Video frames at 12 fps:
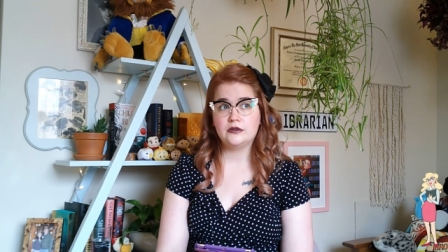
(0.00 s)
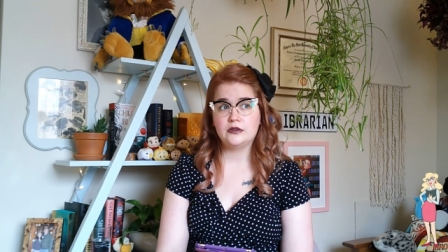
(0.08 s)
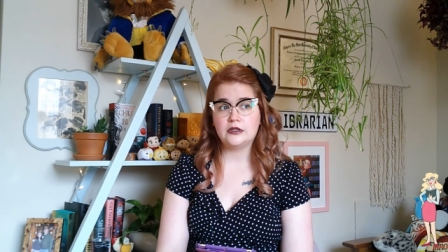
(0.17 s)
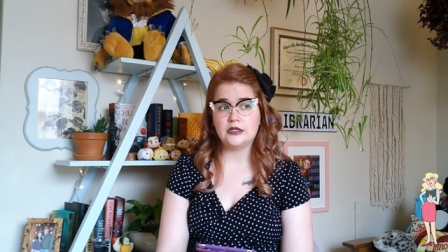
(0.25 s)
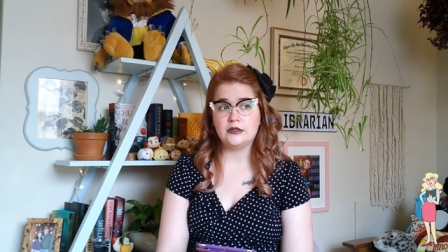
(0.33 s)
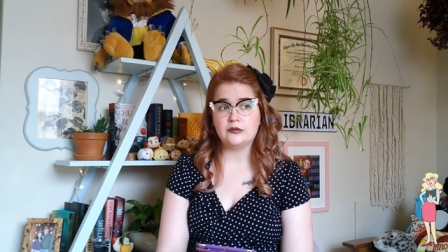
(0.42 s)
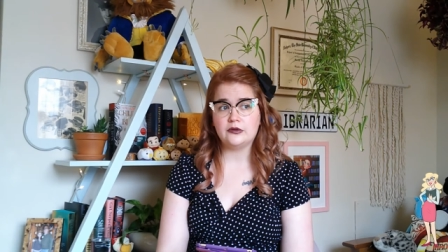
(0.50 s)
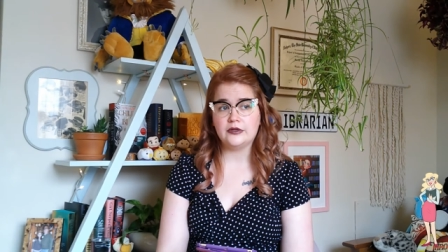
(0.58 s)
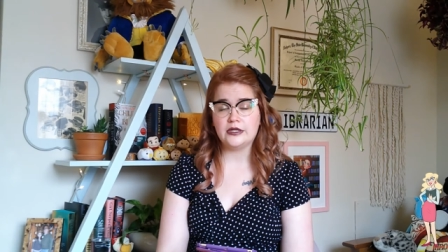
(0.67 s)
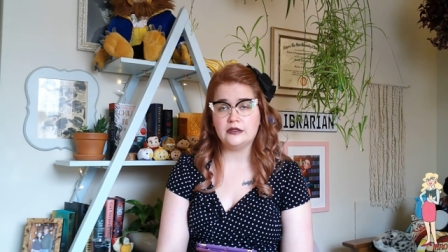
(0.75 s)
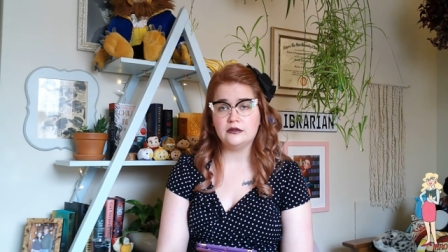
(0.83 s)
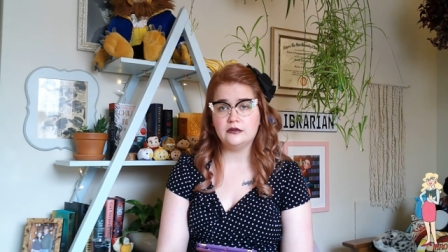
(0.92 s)

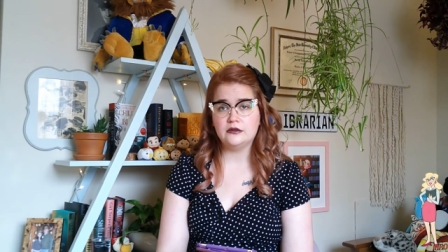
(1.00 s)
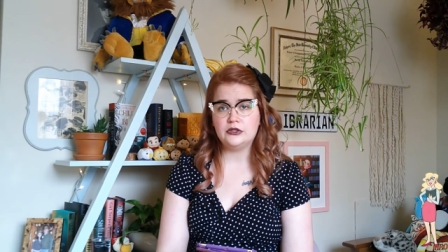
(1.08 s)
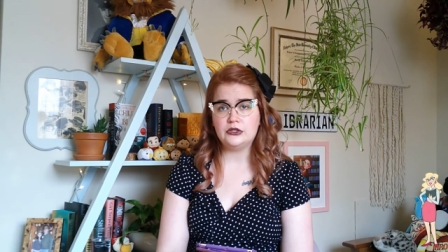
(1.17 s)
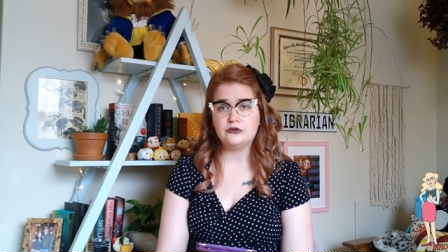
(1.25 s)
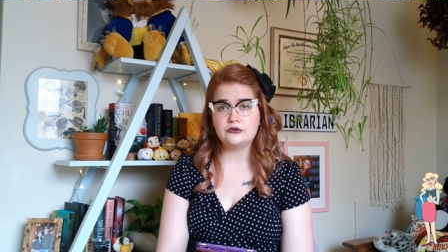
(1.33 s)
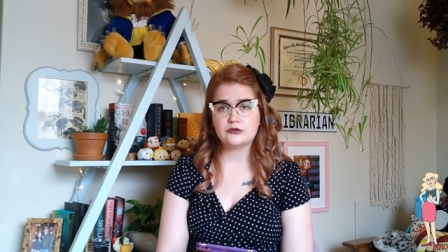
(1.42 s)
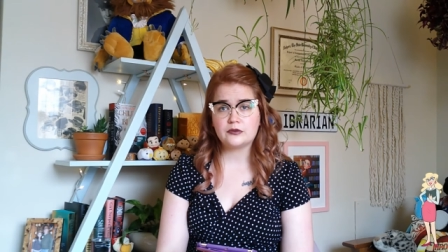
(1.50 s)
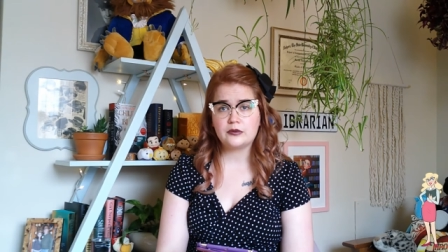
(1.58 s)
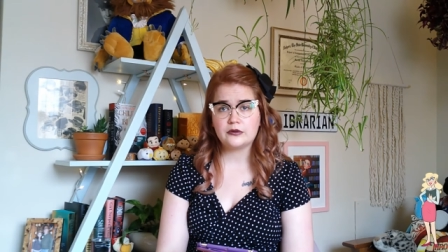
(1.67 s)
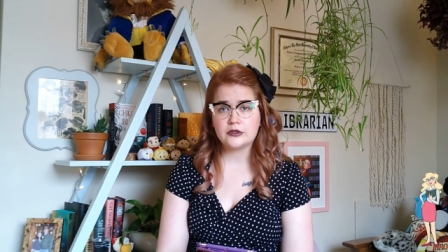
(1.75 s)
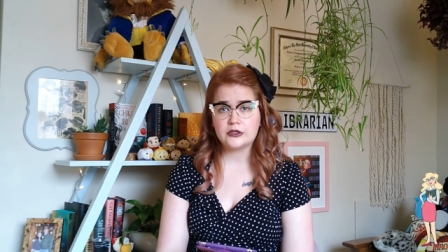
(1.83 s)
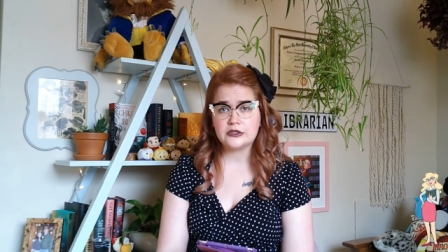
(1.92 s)
unemployed news
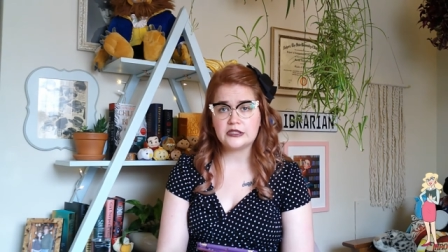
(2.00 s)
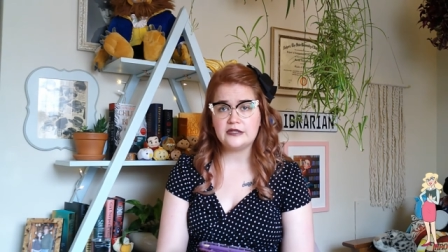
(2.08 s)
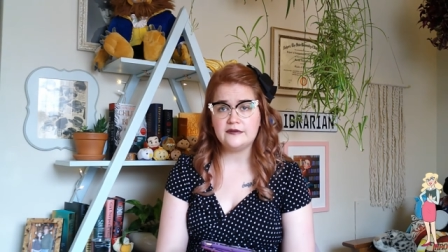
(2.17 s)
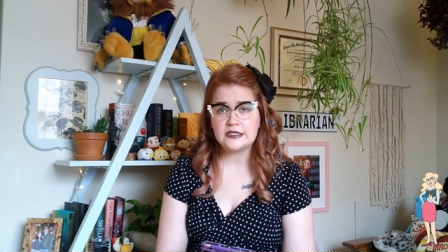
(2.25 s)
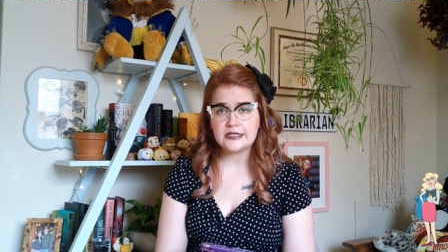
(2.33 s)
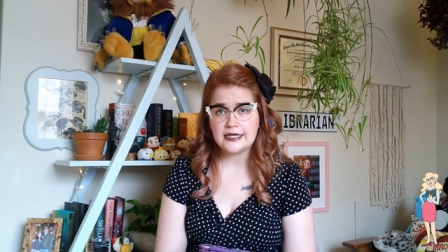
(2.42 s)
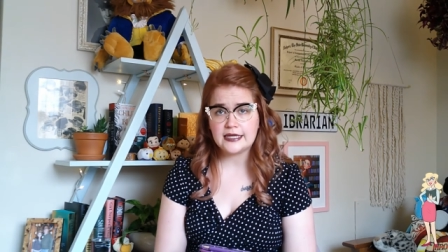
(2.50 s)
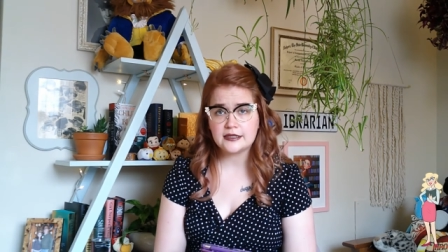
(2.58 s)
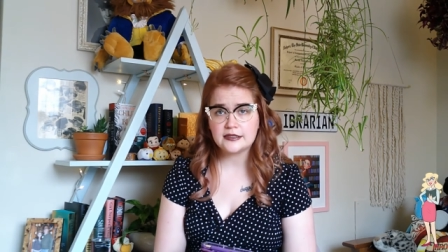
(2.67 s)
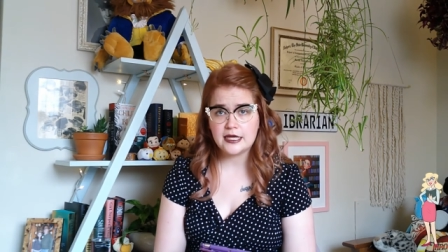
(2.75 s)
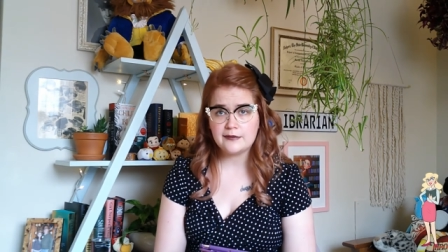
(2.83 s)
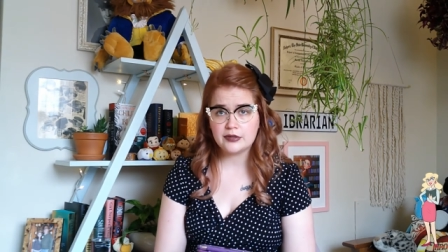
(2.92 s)
reporter, TV psychic
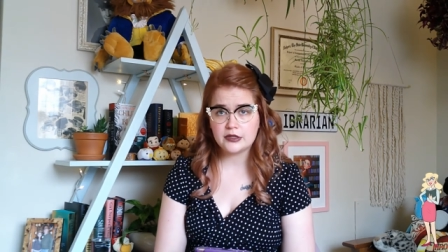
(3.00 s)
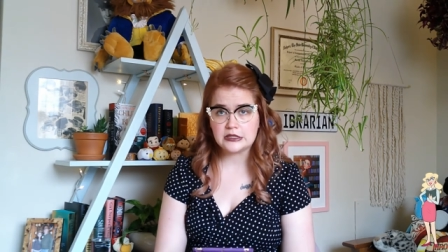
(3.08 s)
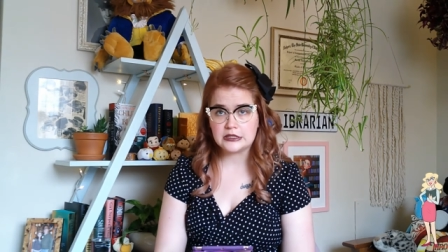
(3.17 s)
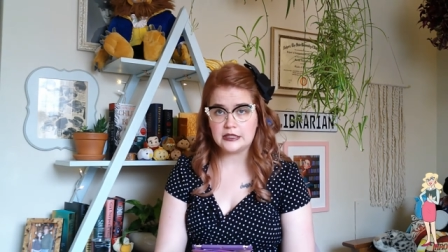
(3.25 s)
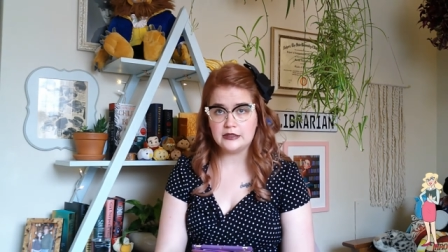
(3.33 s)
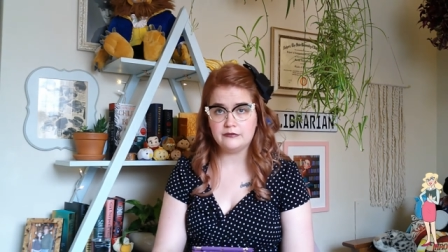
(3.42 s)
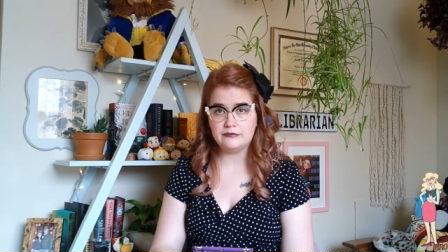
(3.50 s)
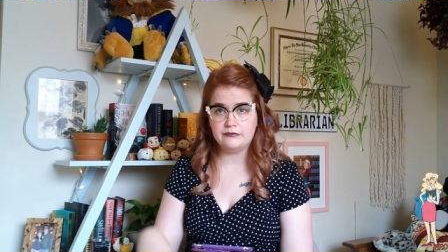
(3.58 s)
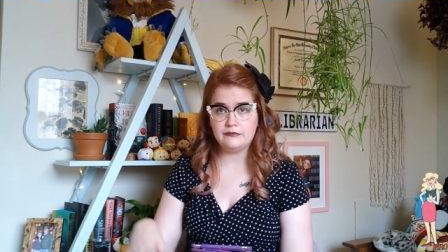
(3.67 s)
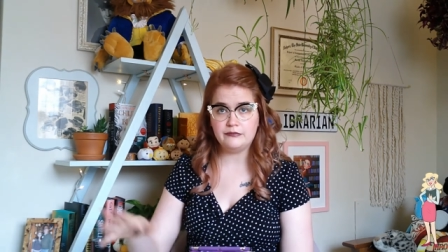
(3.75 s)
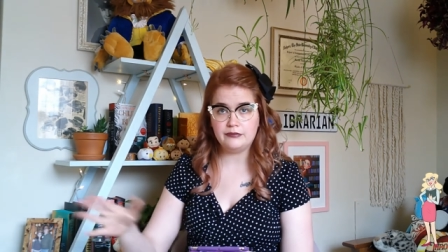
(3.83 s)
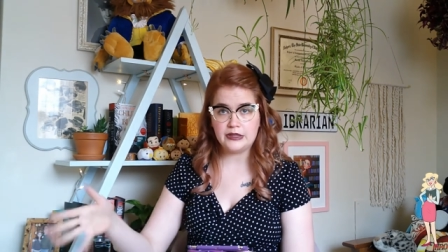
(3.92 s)
type person
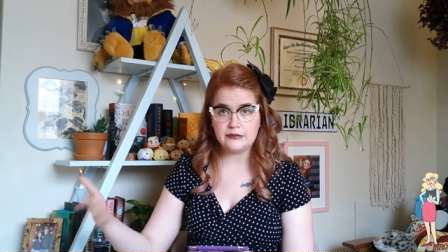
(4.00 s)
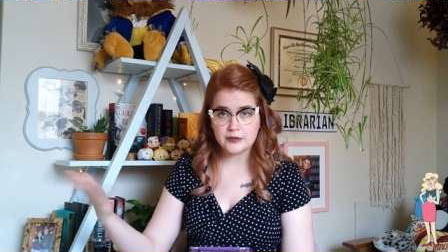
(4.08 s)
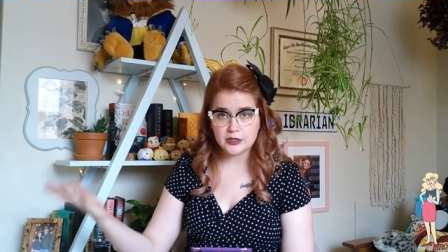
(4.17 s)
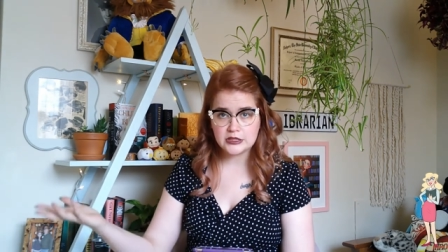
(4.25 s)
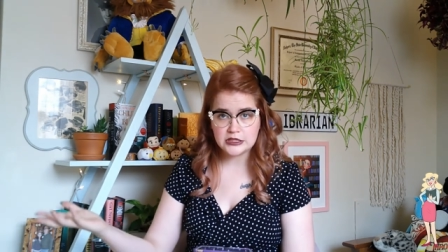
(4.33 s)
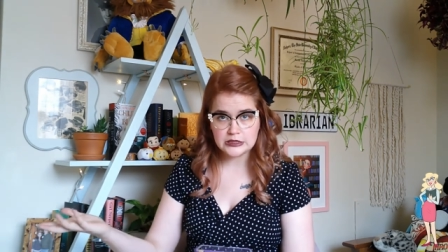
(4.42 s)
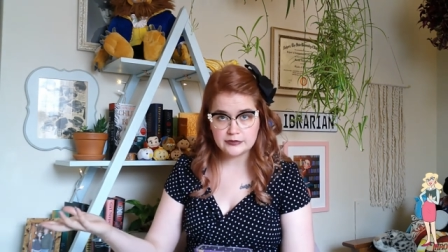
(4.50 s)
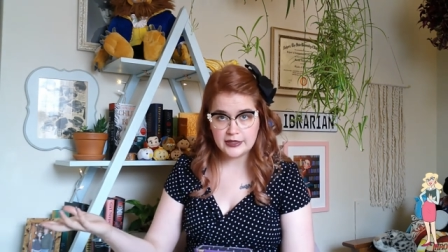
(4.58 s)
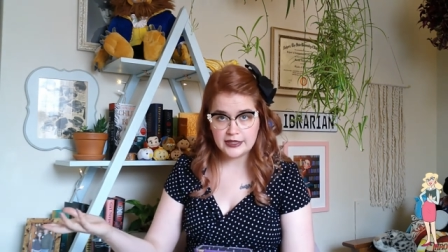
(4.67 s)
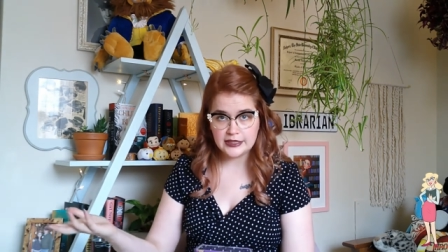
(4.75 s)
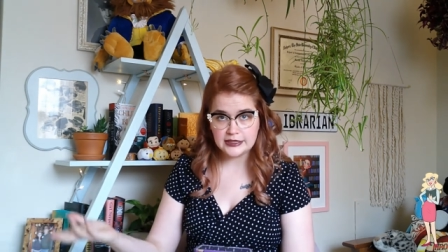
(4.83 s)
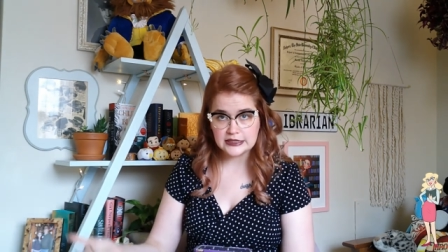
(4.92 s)
be
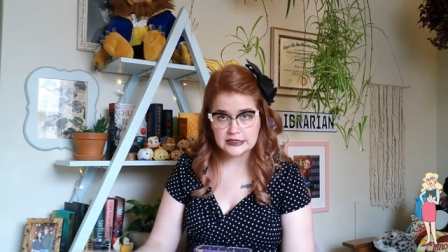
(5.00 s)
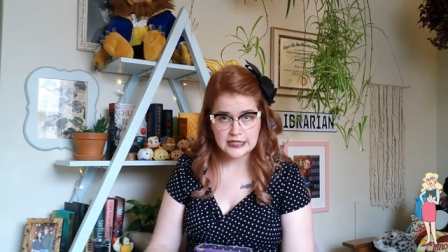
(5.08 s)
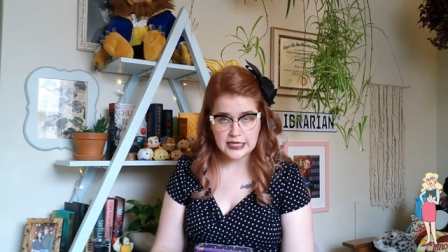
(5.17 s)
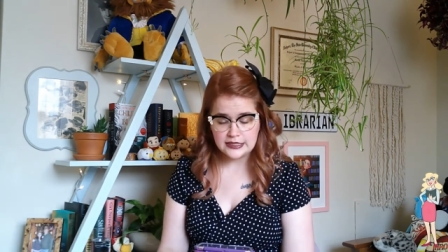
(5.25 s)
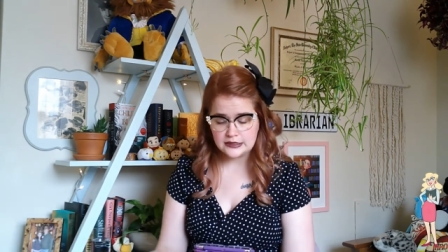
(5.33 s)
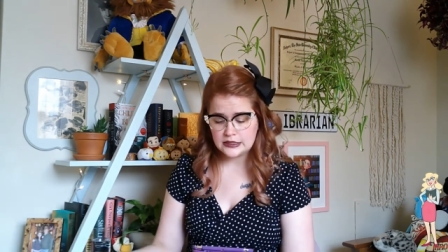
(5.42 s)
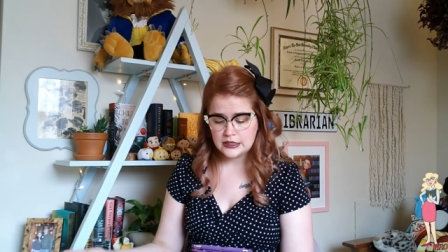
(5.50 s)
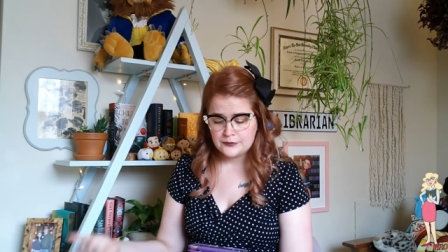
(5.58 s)
participating in this case?